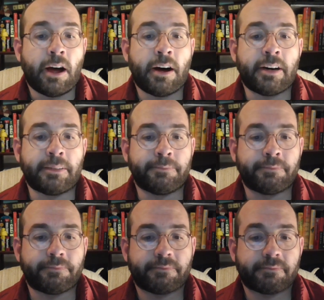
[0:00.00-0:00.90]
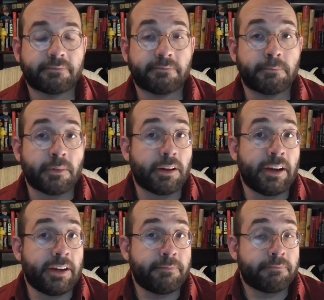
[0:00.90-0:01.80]

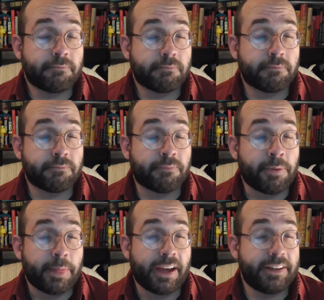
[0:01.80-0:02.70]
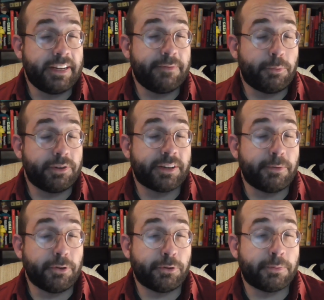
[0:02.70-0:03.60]
And even with
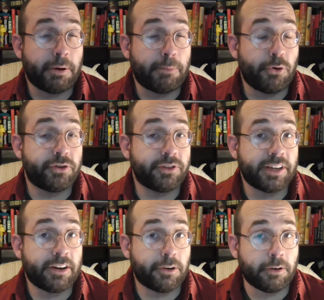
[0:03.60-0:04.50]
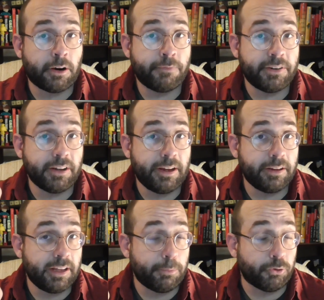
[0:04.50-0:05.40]
some of those emotions that are often
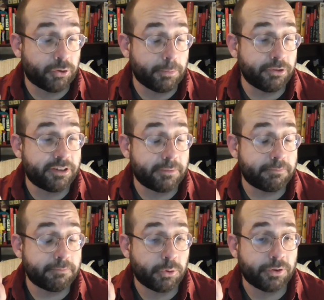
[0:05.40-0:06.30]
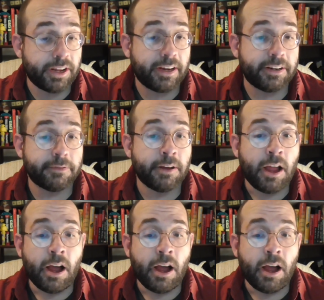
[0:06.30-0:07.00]
labeled troublesome or negative.